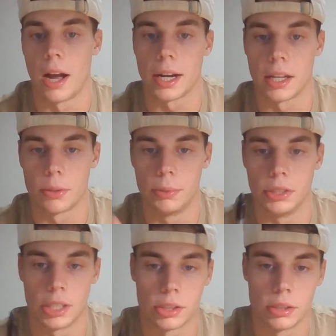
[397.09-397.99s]
I got the
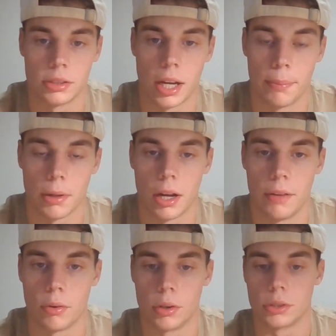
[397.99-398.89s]
positions I applied for.